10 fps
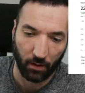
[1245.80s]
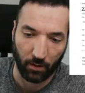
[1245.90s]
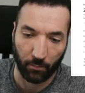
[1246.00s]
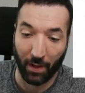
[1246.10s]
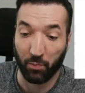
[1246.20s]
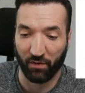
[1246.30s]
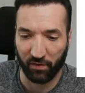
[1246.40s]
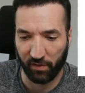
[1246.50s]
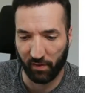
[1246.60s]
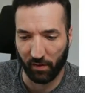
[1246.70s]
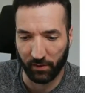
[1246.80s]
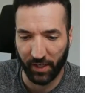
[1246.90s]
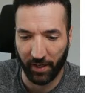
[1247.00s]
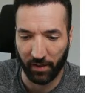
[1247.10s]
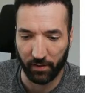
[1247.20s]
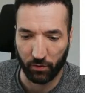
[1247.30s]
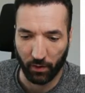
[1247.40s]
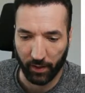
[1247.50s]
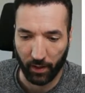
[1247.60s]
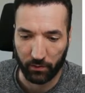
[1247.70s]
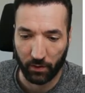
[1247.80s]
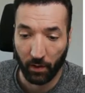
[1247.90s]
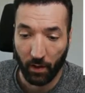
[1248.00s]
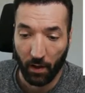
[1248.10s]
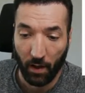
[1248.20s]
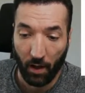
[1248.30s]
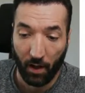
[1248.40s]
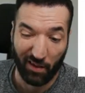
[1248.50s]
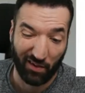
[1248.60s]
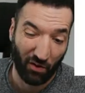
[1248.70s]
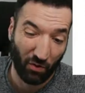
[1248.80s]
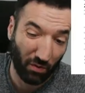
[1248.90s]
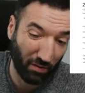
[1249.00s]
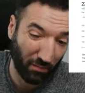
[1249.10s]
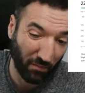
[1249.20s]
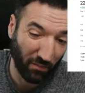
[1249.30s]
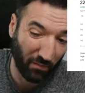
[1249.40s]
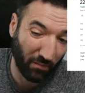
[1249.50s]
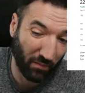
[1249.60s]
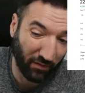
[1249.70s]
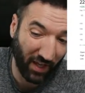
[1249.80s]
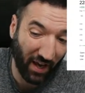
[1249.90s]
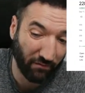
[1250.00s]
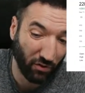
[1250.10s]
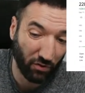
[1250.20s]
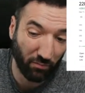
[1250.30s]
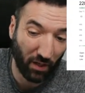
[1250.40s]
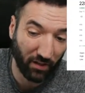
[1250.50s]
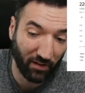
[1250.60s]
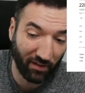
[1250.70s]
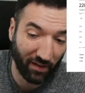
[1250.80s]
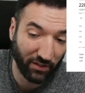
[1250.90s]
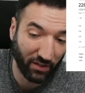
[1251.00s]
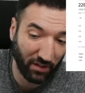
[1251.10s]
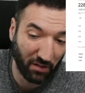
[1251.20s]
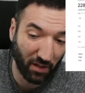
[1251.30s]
my preferences are taken into account. So if they have YouTube monetization,